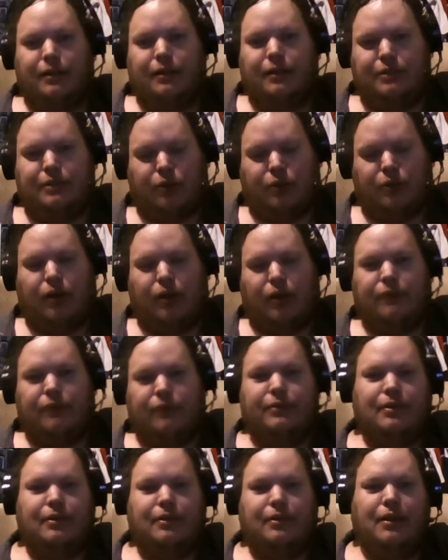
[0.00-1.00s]
sort of.
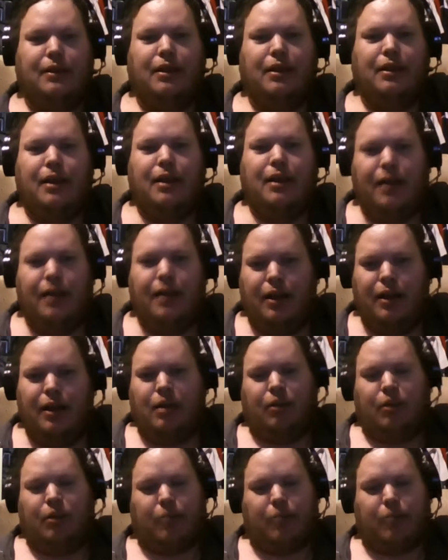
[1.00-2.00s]

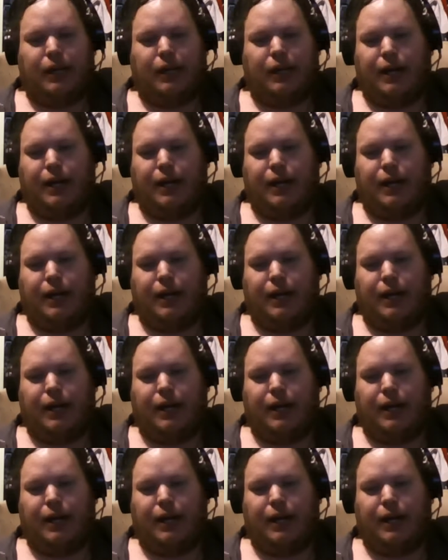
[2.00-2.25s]
But